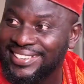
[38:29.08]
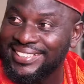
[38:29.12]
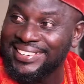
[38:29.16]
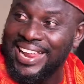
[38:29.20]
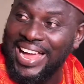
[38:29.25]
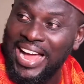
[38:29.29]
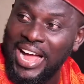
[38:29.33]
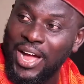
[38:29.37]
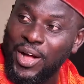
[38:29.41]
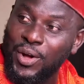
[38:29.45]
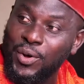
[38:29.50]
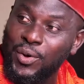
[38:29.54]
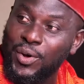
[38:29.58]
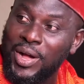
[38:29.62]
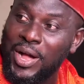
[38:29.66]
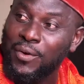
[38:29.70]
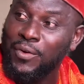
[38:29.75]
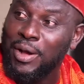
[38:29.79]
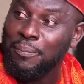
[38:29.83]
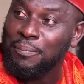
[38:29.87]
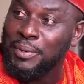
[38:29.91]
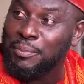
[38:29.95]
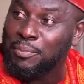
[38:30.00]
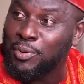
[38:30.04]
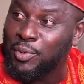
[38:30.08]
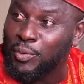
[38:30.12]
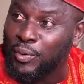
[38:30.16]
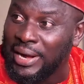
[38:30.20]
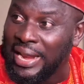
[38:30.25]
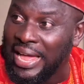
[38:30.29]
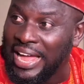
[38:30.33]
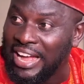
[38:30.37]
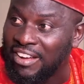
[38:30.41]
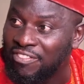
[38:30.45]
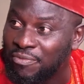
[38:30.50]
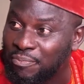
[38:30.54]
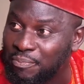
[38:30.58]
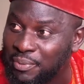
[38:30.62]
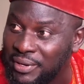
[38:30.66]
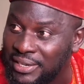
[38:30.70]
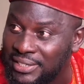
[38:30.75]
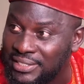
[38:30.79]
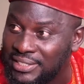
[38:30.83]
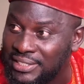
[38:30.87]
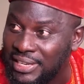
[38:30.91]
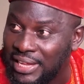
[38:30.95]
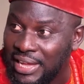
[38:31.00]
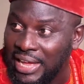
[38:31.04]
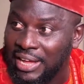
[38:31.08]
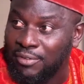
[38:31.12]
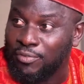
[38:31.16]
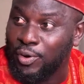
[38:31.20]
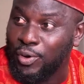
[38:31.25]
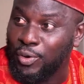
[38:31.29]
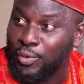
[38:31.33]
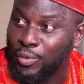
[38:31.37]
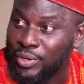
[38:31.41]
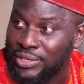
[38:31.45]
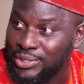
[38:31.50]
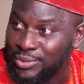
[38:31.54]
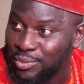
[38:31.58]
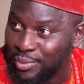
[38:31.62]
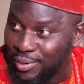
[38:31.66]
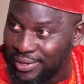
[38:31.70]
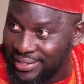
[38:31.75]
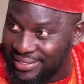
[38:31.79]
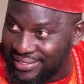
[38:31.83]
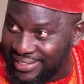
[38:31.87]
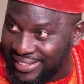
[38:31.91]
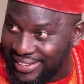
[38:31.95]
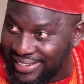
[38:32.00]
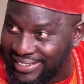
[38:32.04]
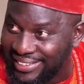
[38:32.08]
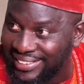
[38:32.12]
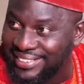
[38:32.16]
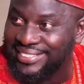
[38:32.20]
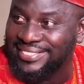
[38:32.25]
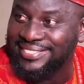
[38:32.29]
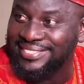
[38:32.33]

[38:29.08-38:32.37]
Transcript: Now our people will have peace they have always wanted.